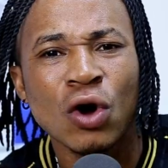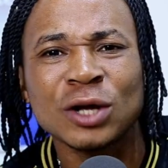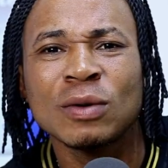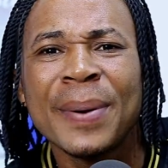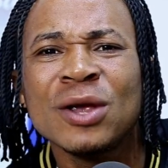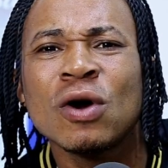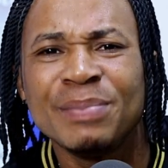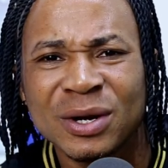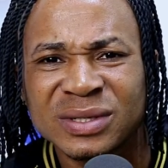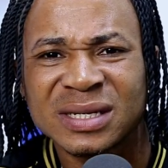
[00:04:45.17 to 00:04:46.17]
as you pay your
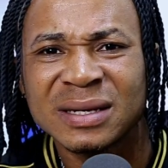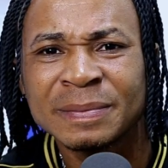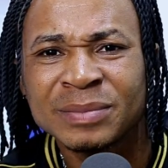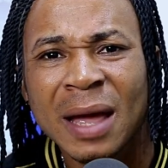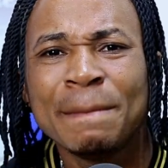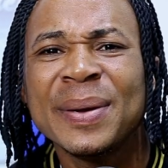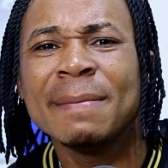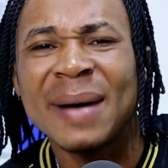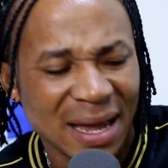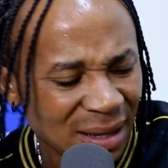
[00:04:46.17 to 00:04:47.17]
bills and
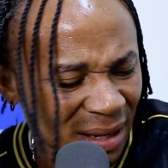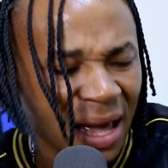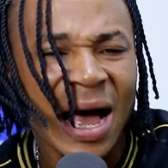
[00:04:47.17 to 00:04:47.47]
pay my,